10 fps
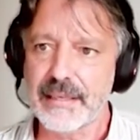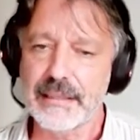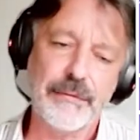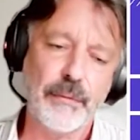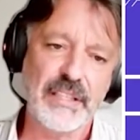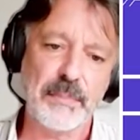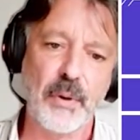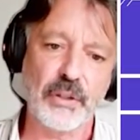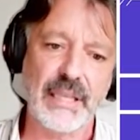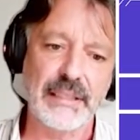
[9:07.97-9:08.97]
And if we
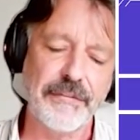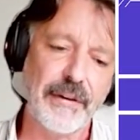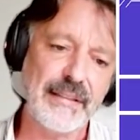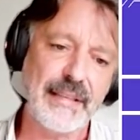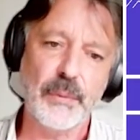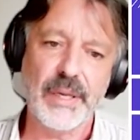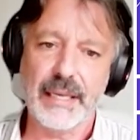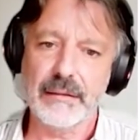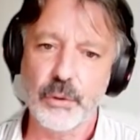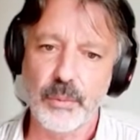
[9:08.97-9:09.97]
spot a difference, then we
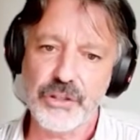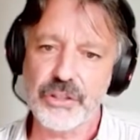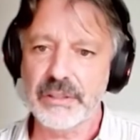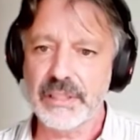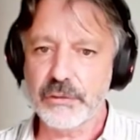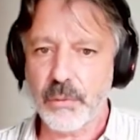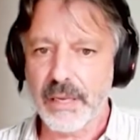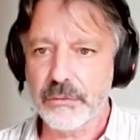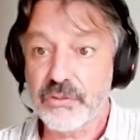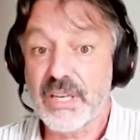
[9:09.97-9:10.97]
can troubleshoot it,
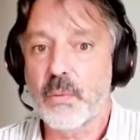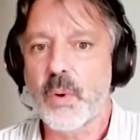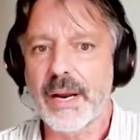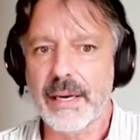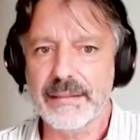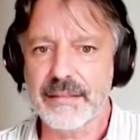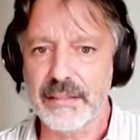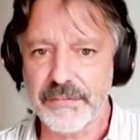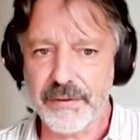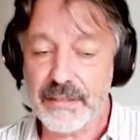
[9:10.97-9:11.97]
try to see where is
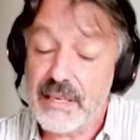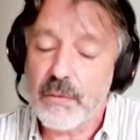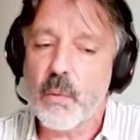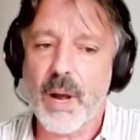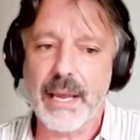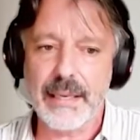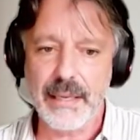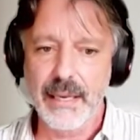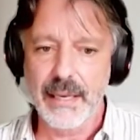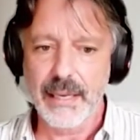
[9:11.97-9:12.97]
the difference and
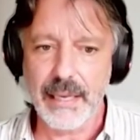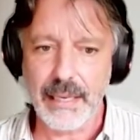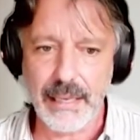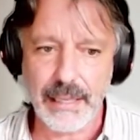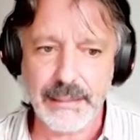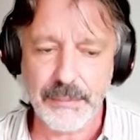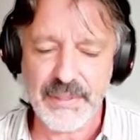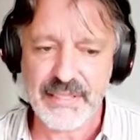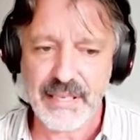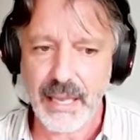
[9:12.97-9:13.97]
why there
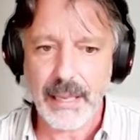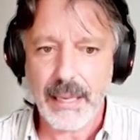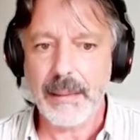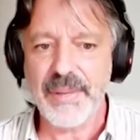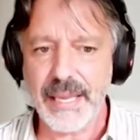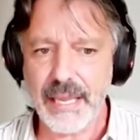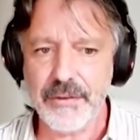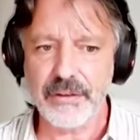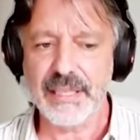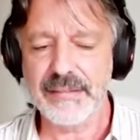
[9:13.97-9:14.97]
is a
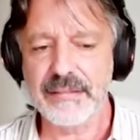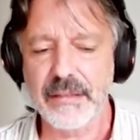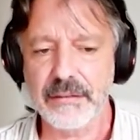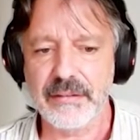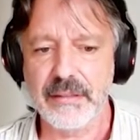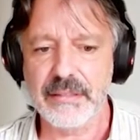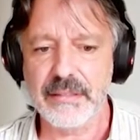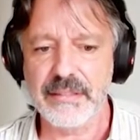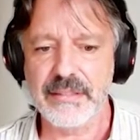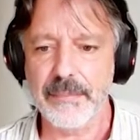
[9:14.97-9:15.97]
behavior that is not the
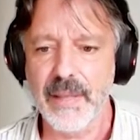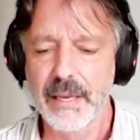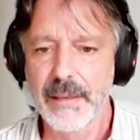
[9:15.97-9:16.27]
same.